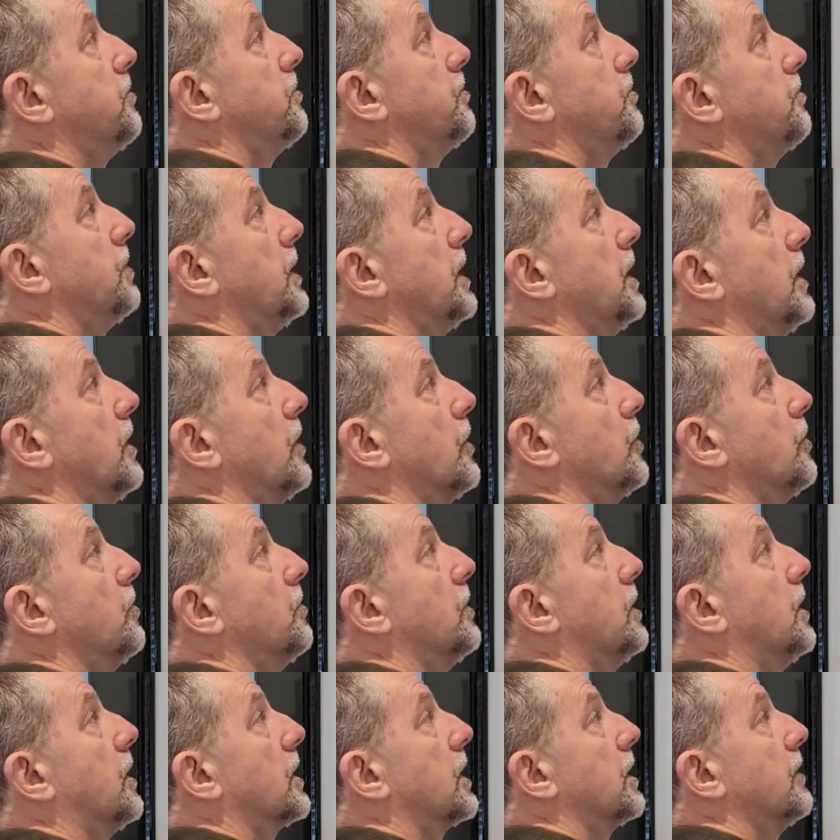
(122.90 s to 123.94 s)
below
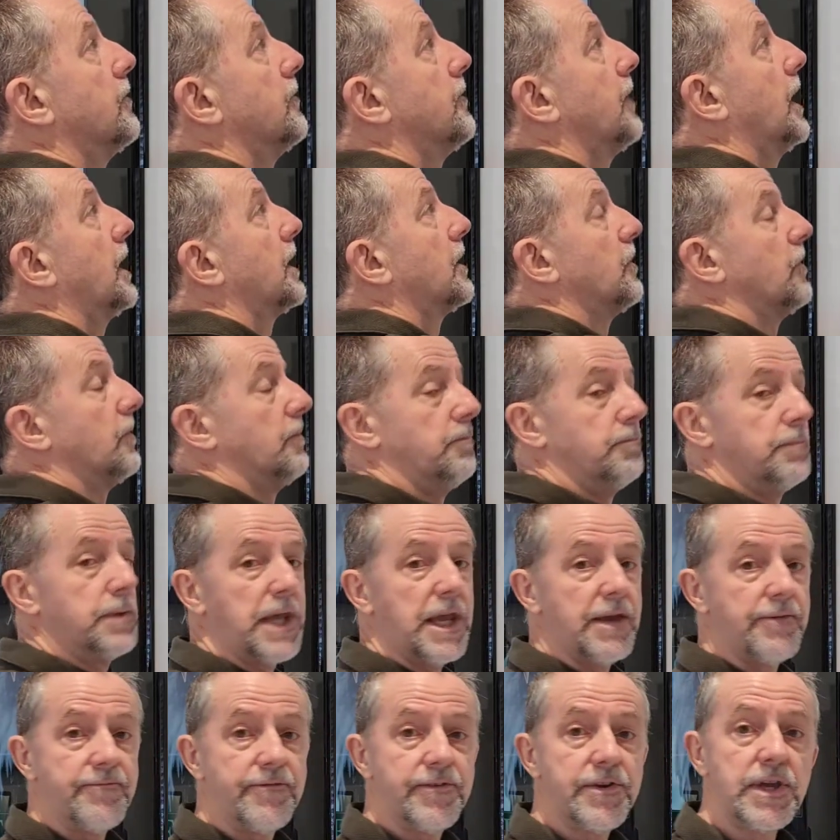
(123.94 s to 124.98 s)
market value,
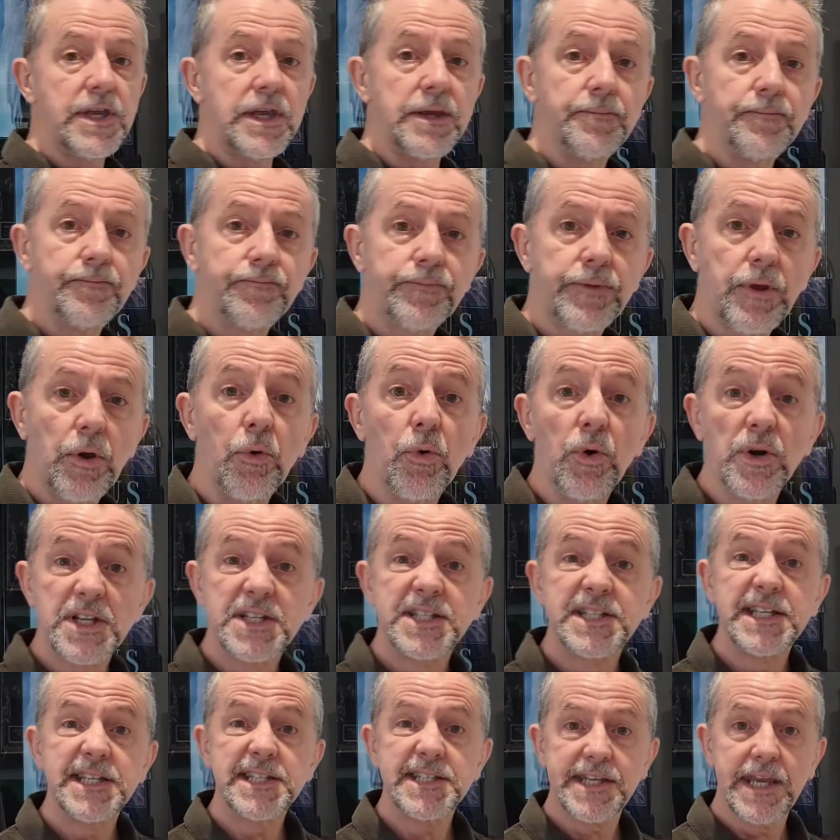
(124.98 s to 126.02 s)
BMV, or at a
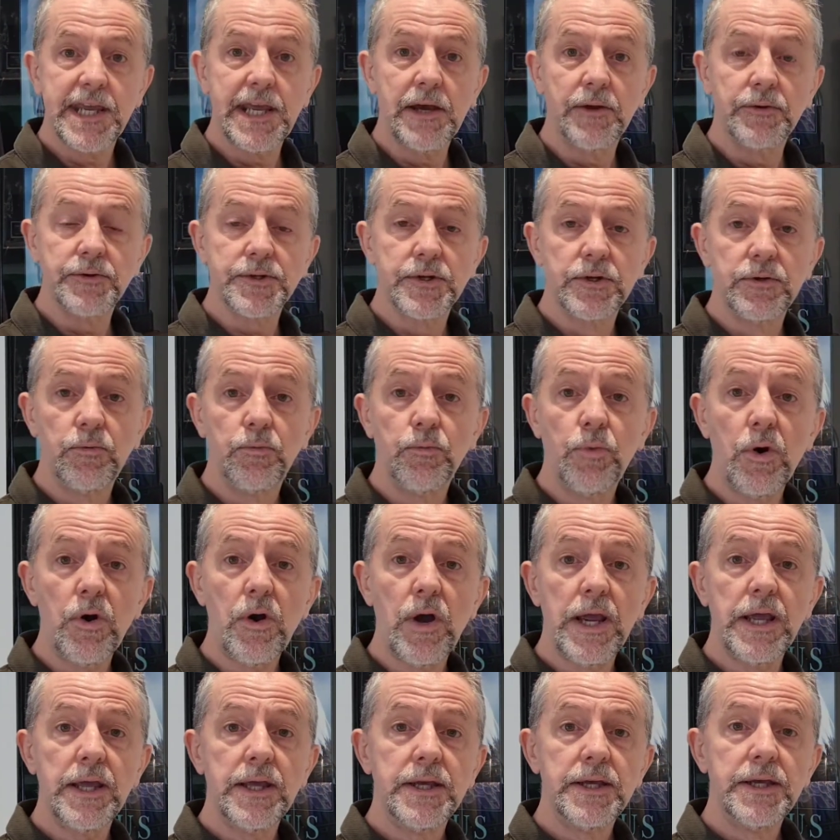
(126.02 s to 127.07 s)
discount.
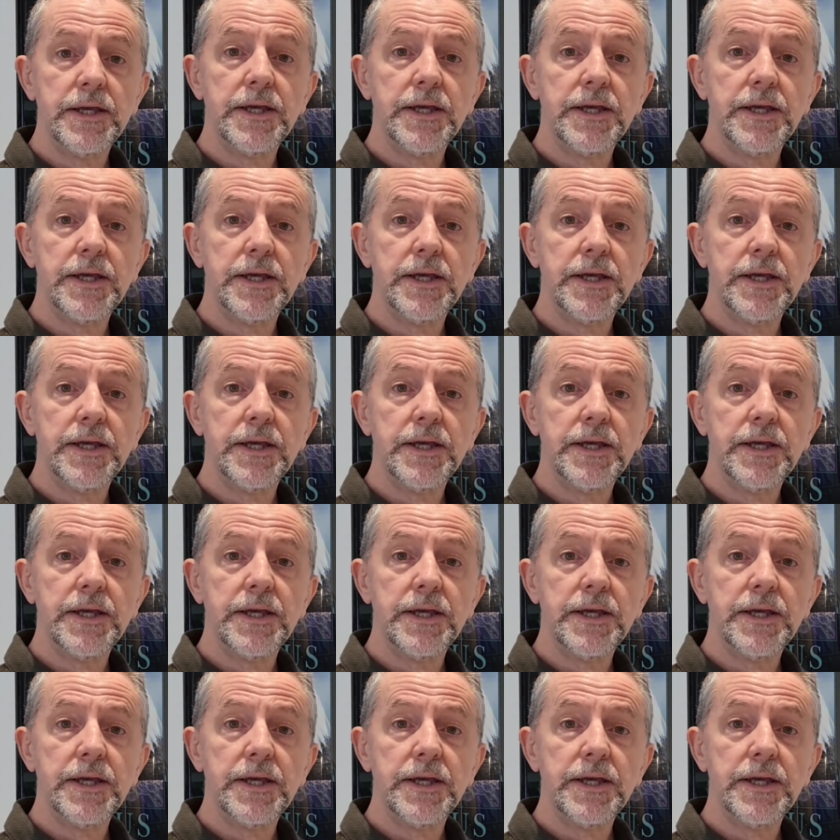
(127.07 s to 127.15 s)
Why?